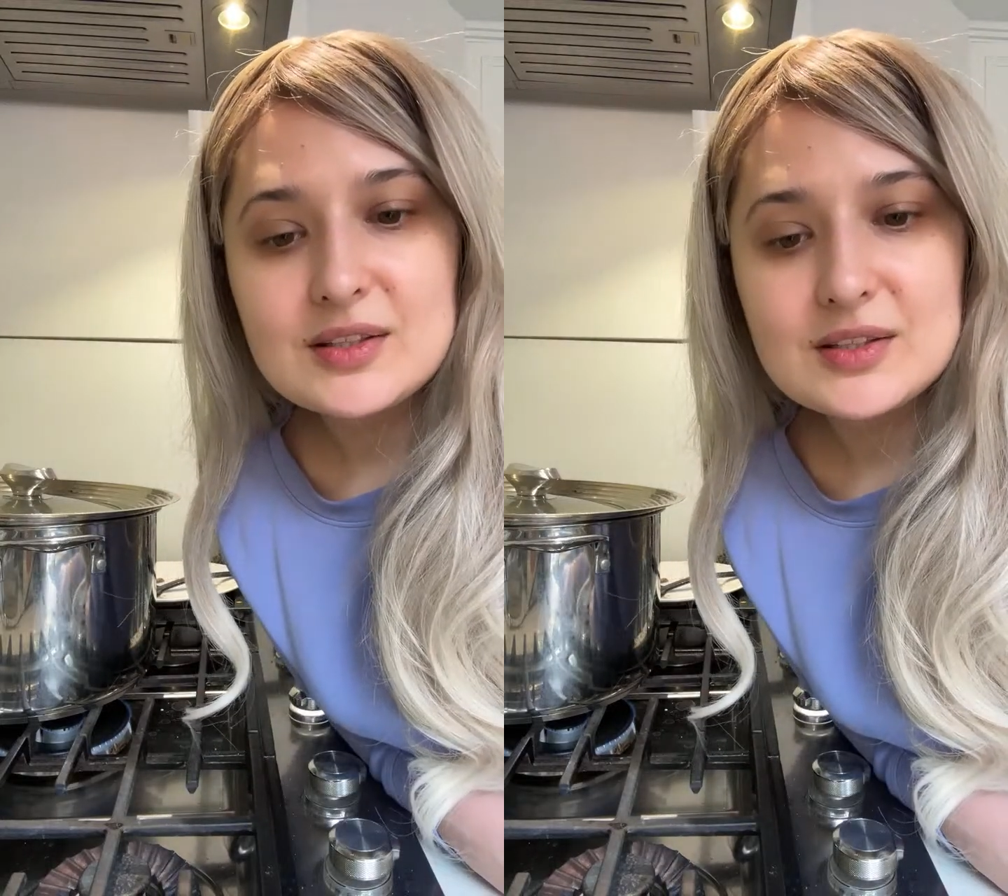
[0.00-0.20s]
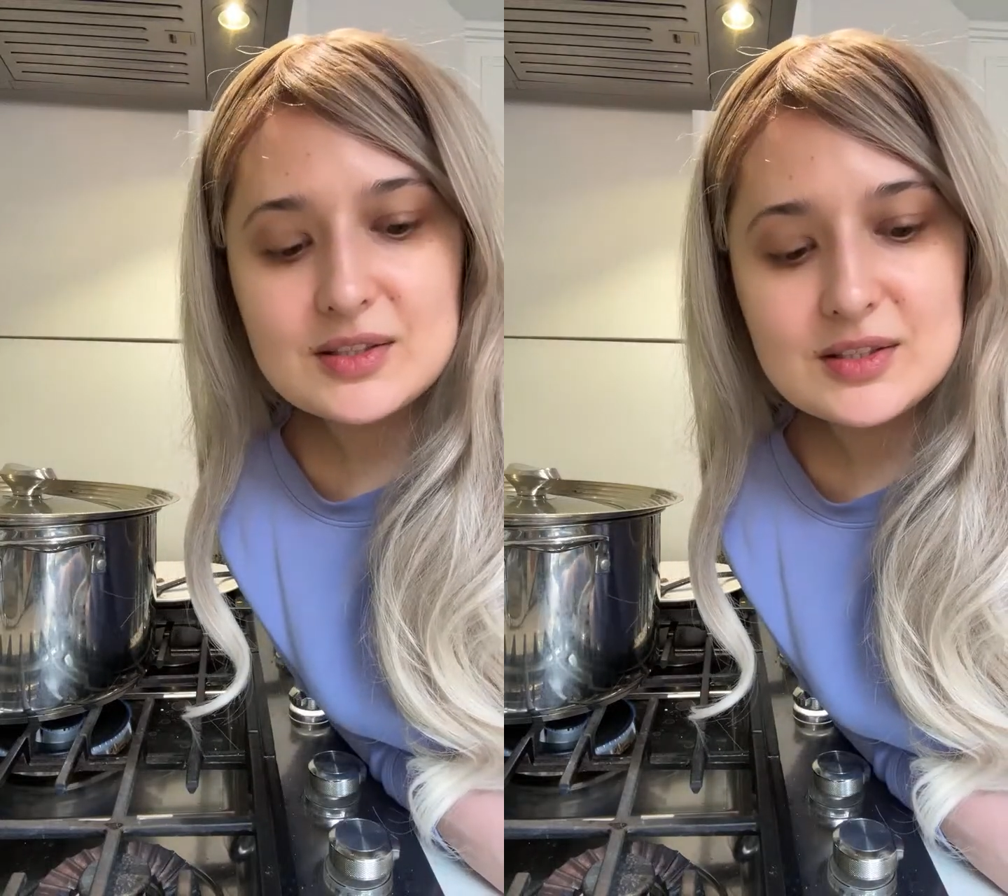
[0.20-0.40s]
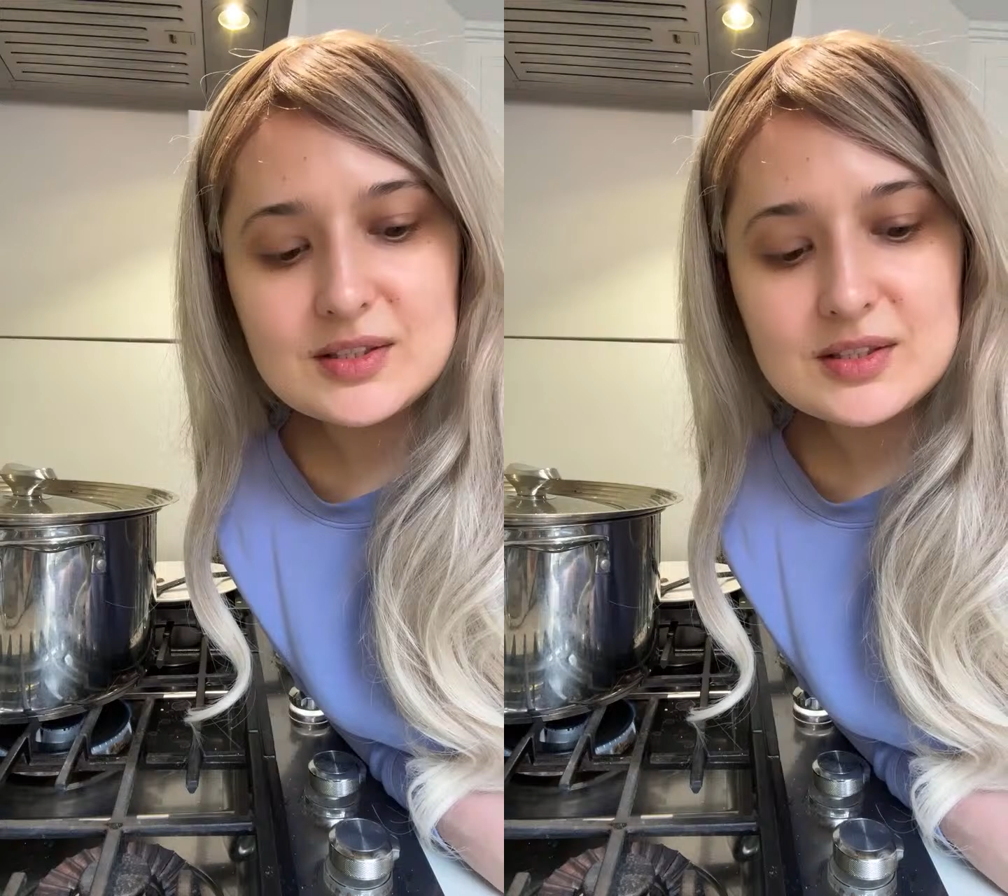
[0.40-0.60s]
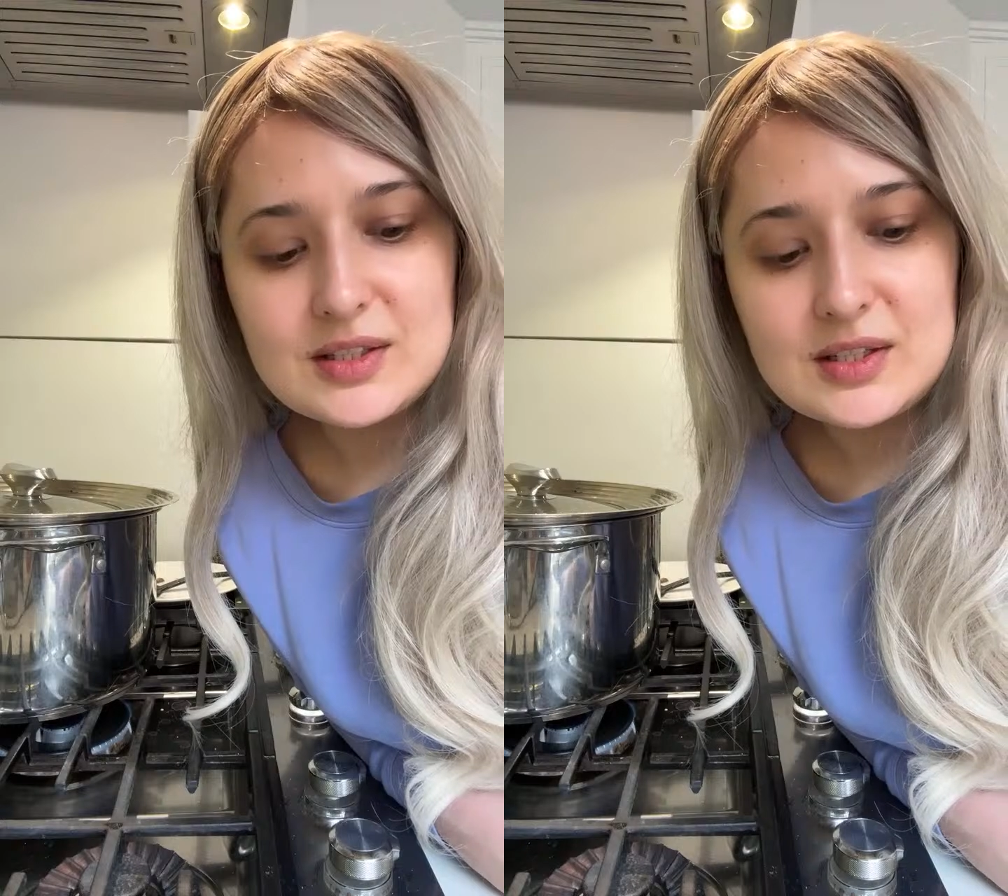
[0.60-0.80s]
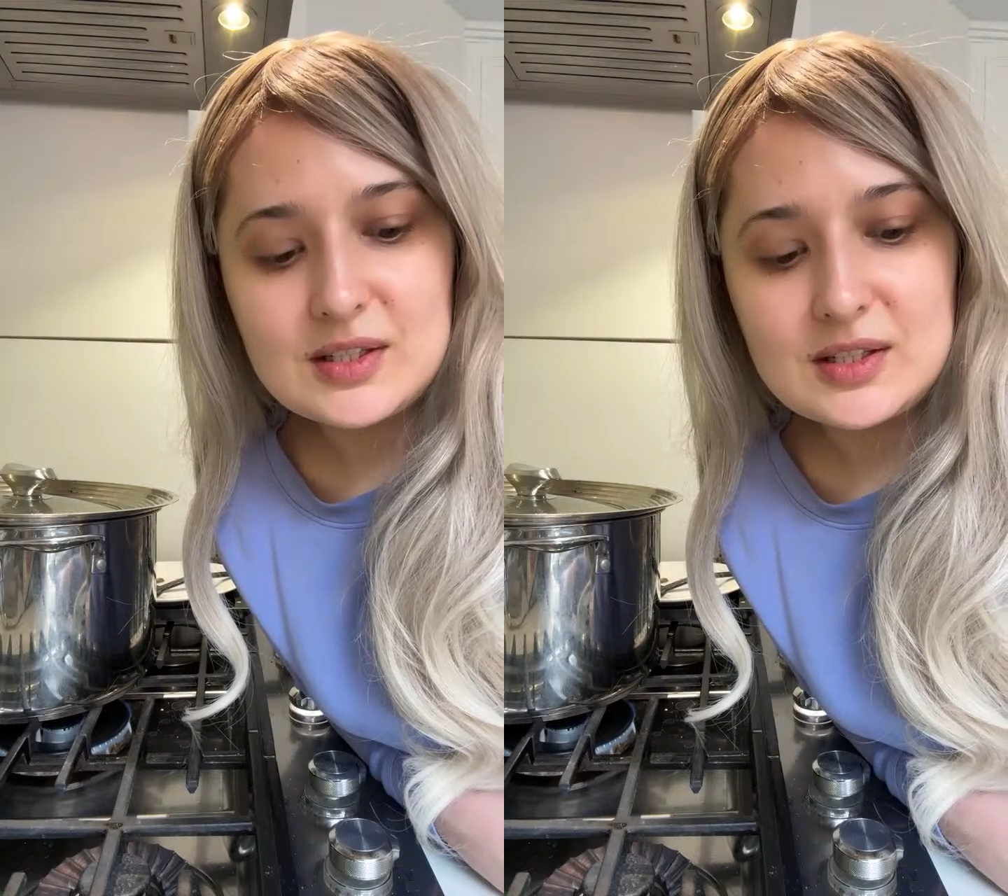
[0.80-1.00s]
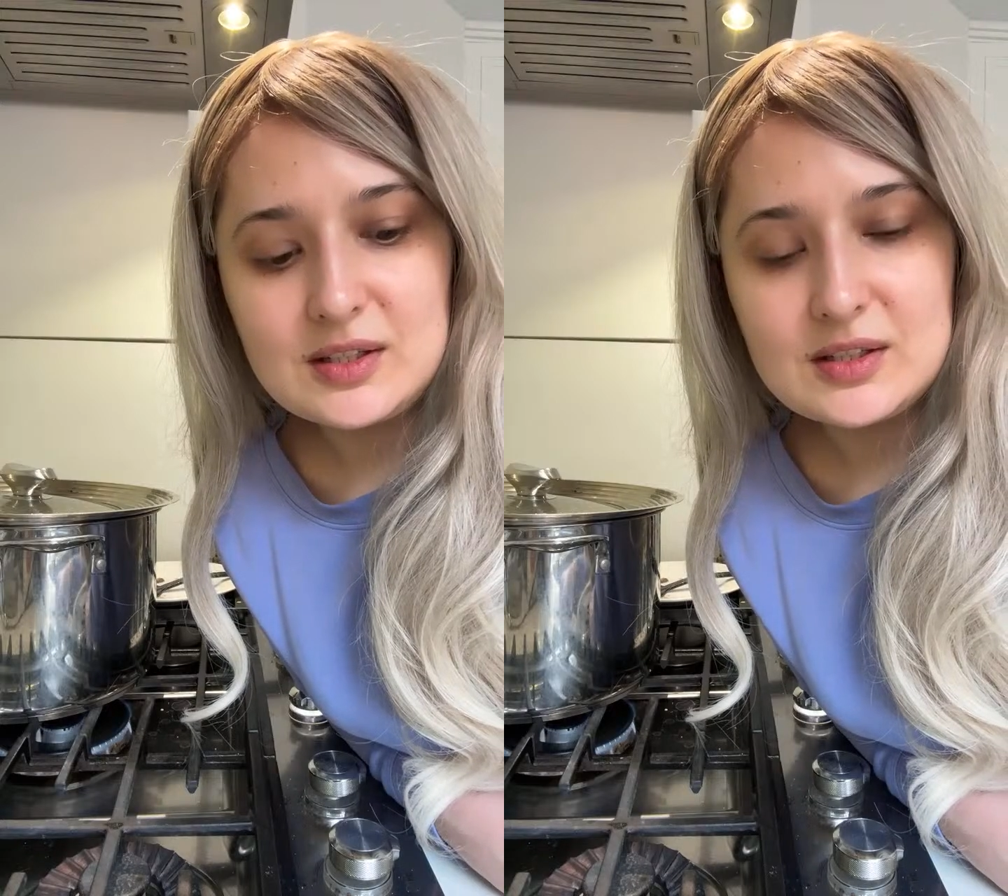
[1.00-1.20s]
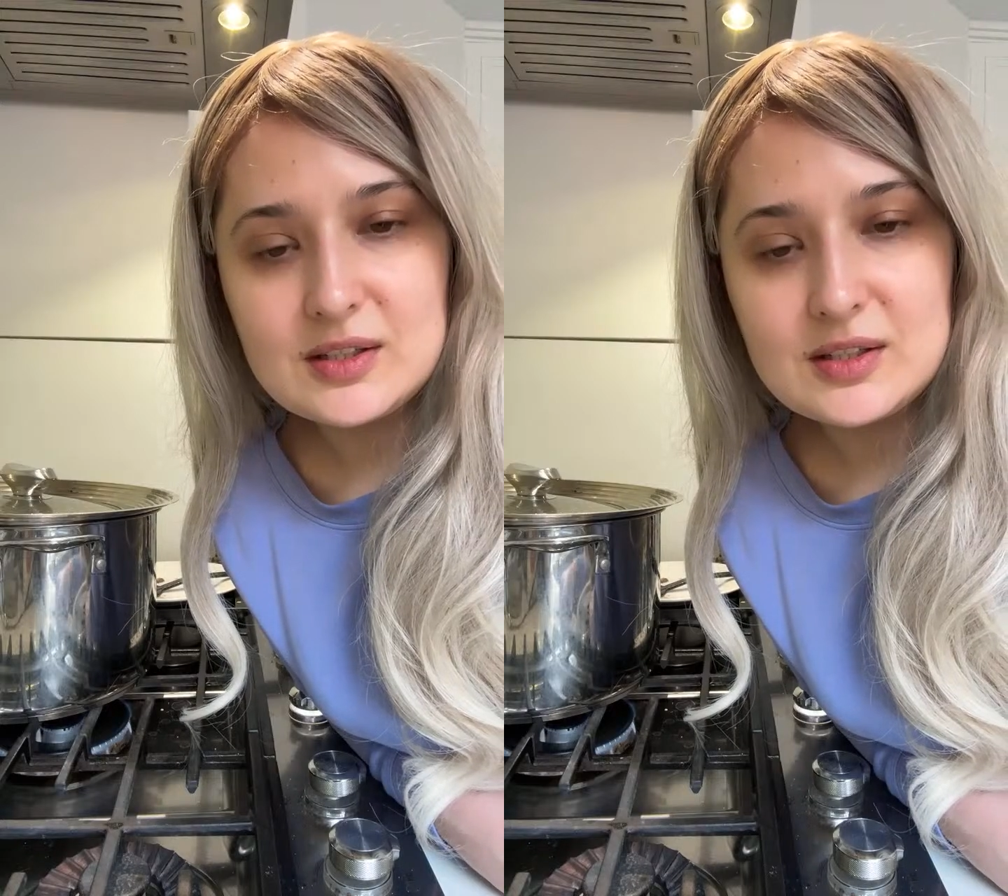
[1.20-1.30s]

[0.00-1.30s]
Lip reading: Let's see.